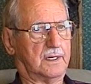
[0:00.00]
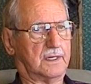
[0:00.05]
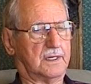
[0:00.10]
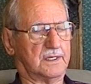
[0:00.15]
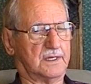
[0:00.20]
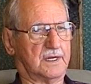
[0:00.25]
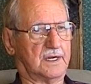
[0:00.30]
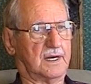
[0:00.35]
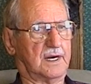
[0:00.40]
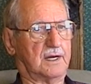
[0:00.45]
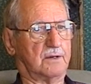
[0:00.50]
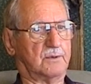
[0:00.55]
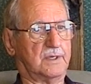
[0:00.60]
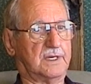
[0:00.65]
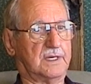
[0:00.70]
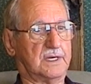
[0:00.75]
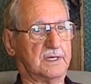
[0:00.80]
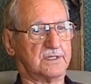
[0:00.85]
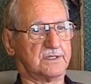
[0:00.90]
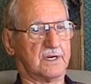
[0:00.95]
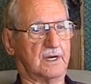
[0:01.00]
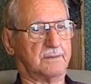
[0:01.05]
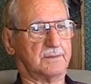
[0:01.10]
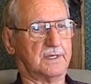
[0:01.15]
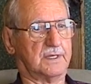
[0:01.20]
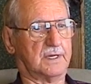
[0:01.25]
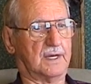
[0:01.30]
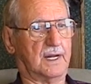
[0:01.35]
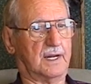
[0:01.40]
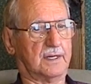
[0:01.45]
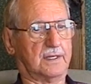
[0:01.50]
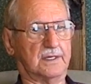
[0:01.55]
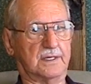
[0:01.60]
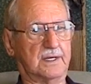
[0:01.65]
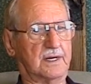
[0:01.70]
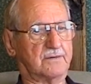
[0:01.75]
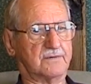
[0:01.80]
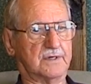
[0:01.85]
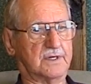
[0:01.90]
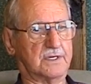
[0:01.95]
And there, we did something that I could
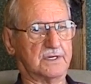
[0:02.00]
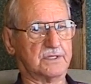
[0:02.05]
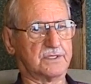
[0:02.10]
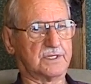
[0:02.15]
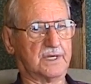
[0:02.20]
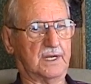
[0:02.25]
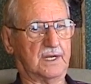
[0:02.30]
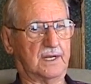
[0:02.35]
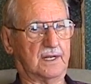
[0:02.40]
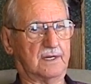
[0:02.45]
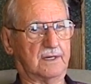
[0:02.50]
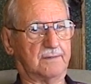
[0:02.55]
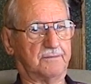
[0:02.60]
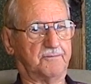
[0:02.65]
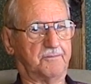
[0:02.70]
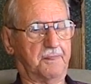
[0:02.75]
never understand.